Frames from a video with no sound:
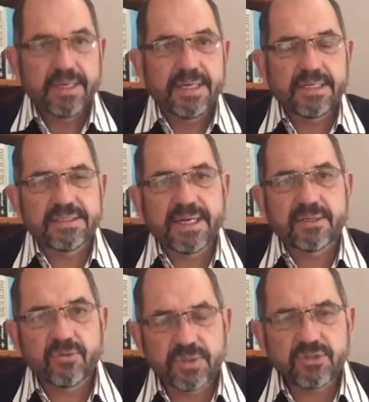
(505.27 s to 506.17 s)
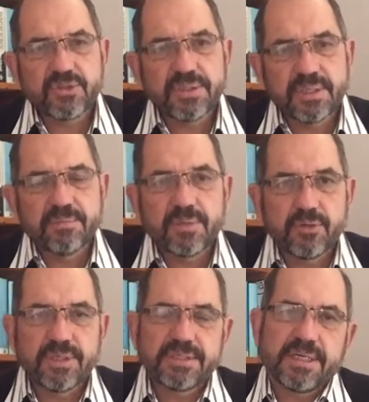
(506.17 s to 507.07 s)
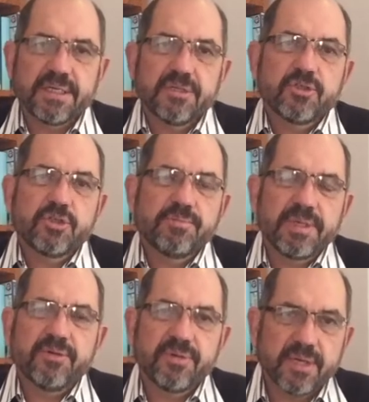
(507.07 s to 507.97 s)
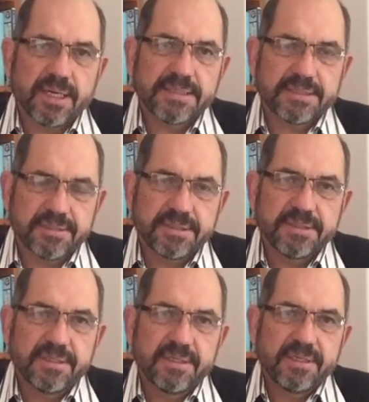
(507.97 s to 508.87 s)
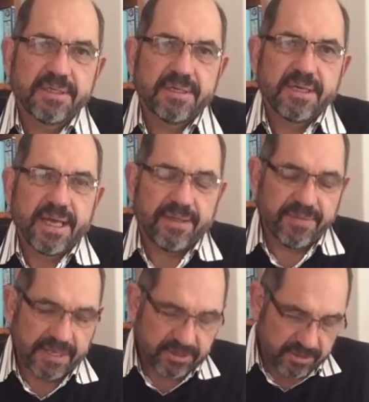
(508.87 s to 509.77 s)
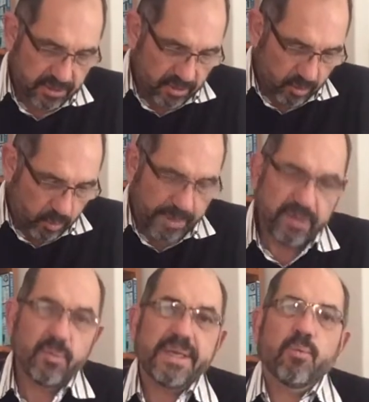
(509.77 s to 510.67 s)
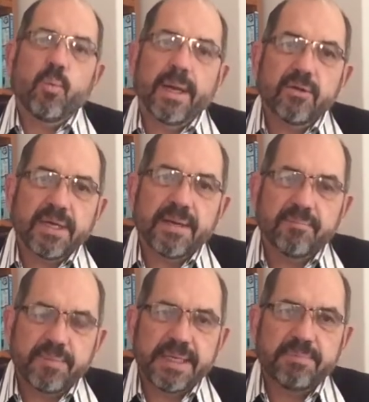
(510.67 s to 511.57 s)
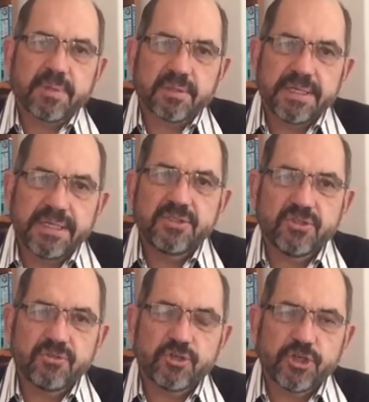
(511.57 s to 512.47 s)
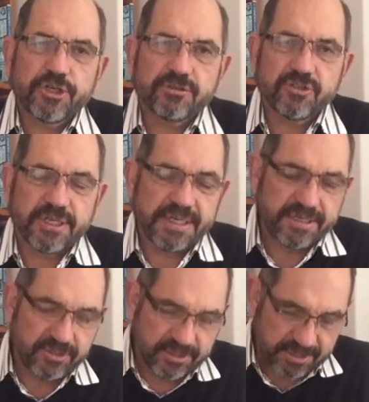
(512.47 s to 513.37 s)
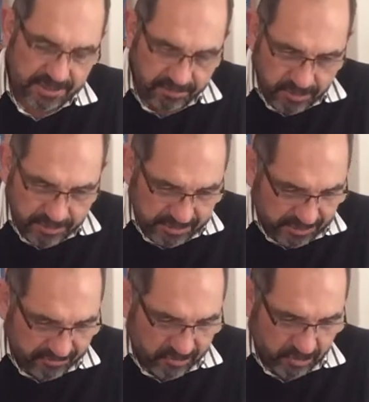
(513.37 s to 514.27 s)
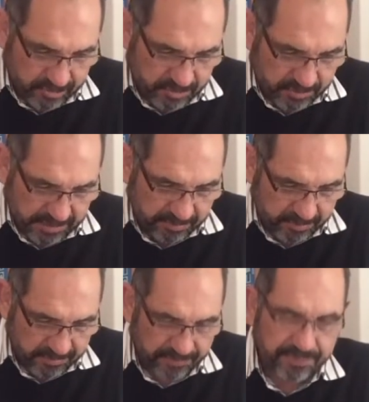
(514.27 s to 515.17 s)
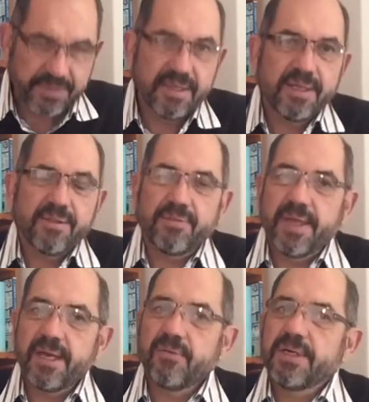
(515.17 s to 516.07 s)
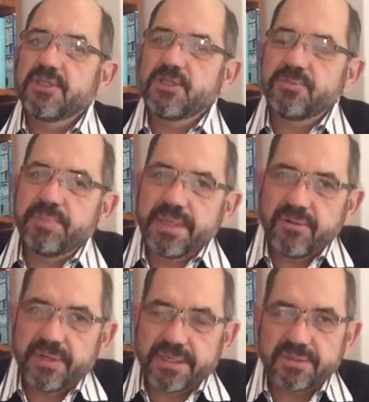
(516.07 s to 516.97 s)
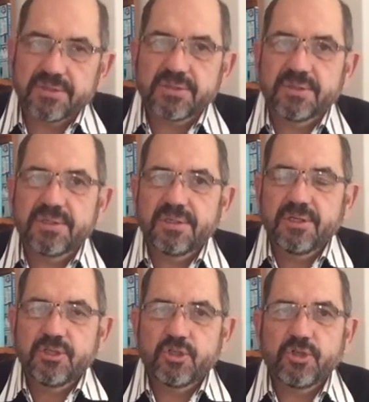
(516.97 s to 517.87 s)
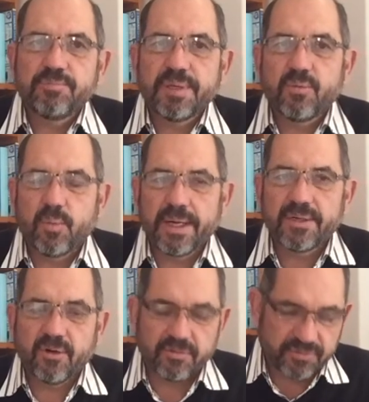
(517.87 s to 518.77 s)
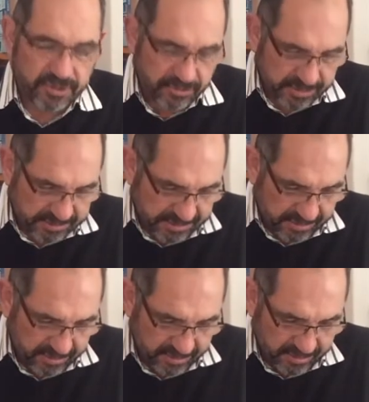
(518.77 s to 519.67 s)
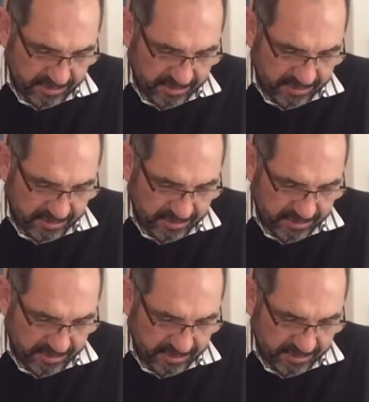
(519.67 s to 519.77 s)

is that Christian community should be united and that when we welcome people into church and into the community of God's people, their experience should be one of unity,